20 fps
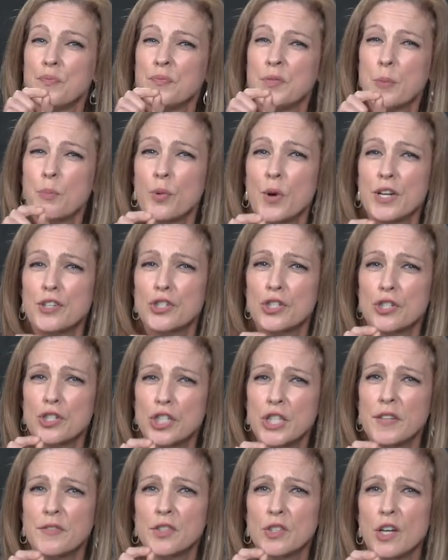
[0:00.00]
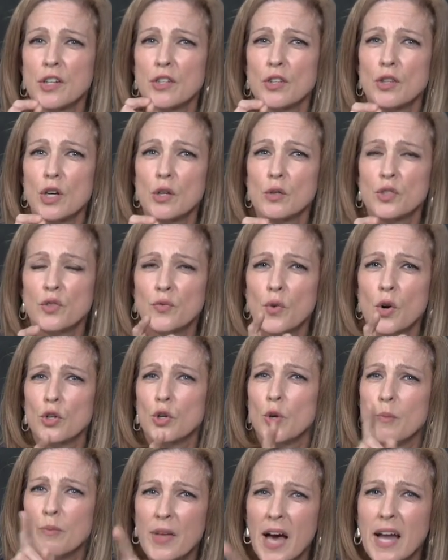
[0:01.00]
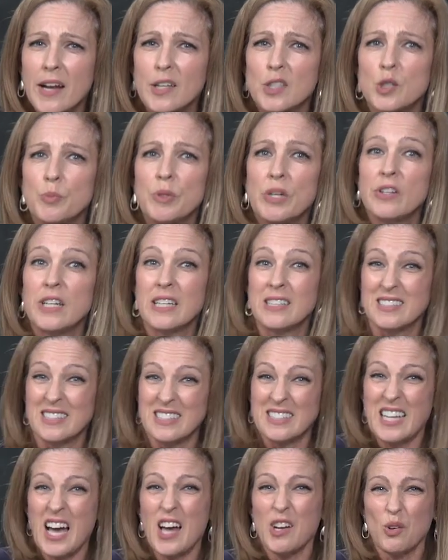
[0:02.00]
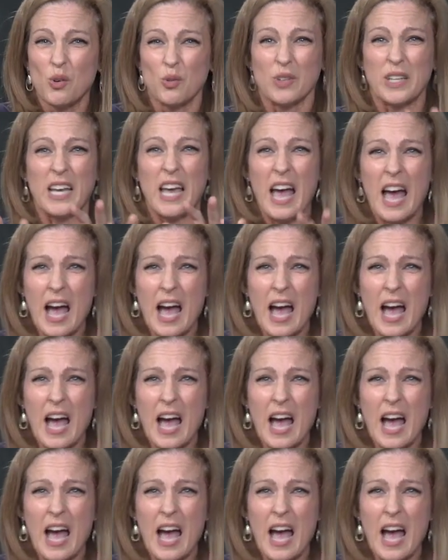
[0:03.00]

the pressure shifts onto those whom that experience is not only